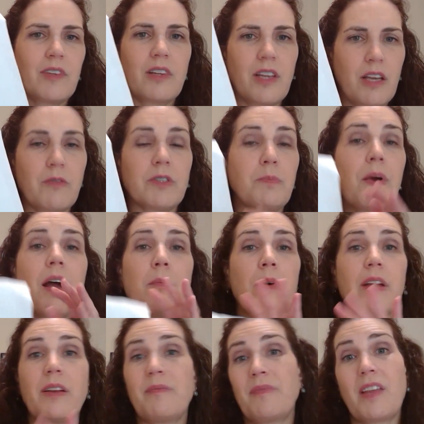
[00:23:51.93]
it was
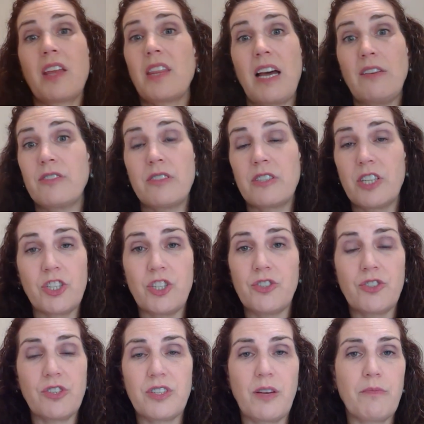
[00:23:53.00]
probably 1,000 stitches
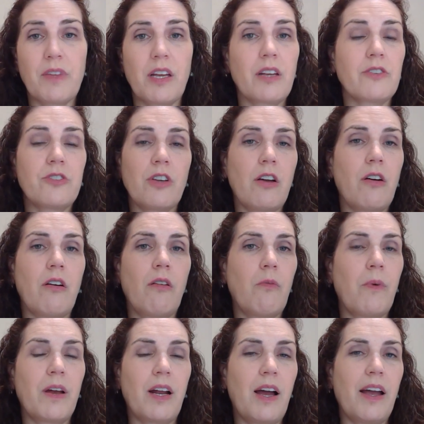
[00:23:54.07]
or something. So
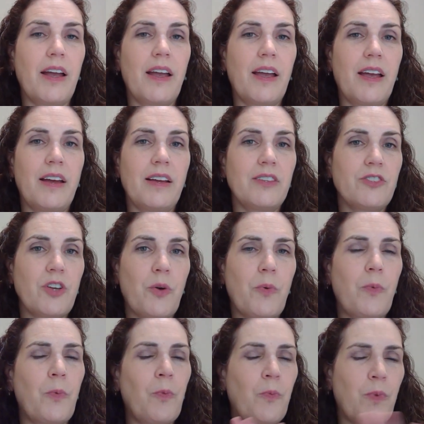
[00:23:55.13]
when I
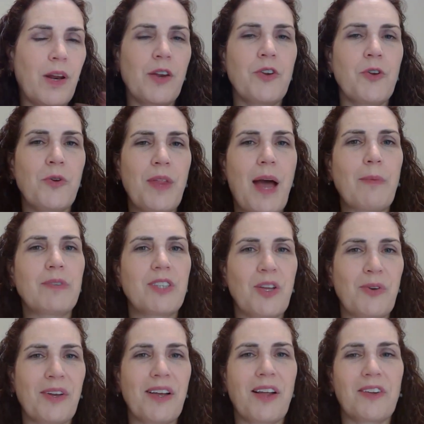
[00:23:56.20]
knew that was the
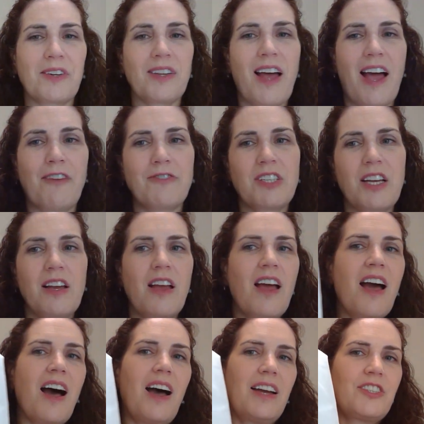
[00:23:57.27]
only color left,
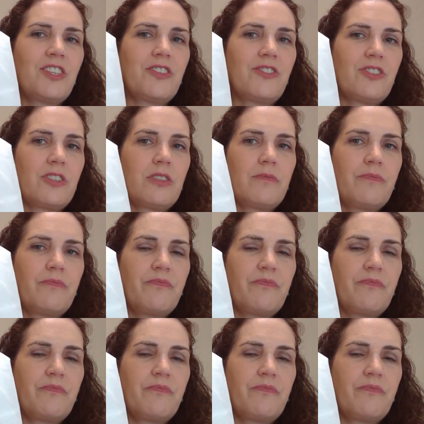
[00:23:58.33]
I just